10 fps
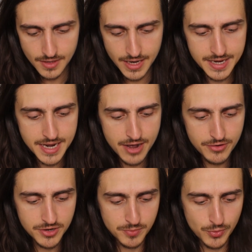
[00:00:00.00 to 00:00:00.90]
And now
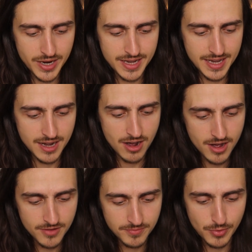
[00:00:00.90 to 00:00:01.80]
you're breaking
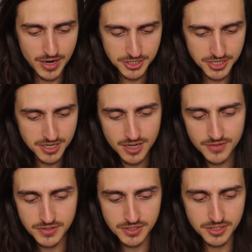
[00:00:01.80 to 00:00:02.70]
off, branching
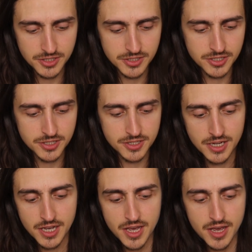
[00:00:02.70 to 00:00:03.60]
off, you're you're
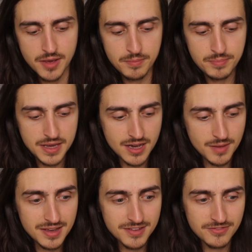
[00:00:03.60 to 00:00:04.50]

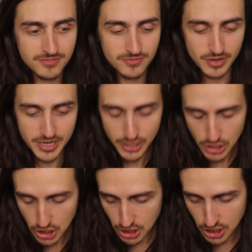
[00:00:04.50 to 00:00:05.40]
becoming
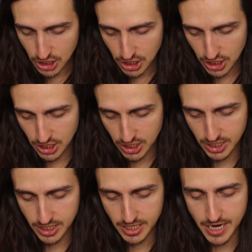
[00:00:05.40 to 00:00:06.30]
freer
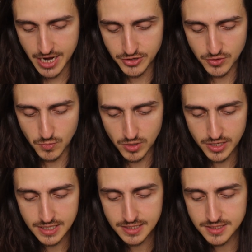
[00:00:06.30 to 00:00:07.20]
and you're
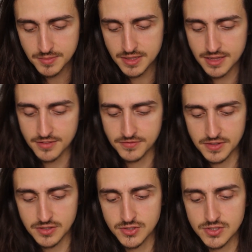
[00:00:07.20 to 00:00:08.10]
working on something that
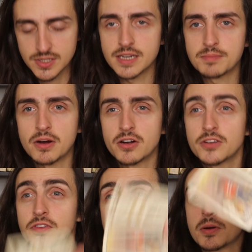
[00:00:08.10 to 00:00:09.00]
feels like part
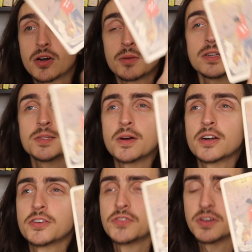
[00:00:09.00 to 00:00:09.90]
of your purpose,
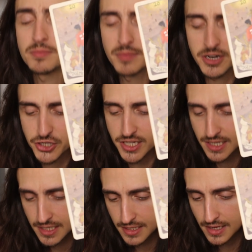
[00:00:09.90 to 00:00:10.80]
part of your
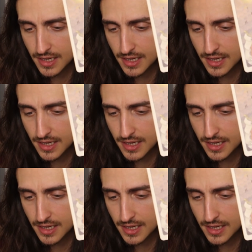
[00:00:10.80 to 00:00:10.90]
mission,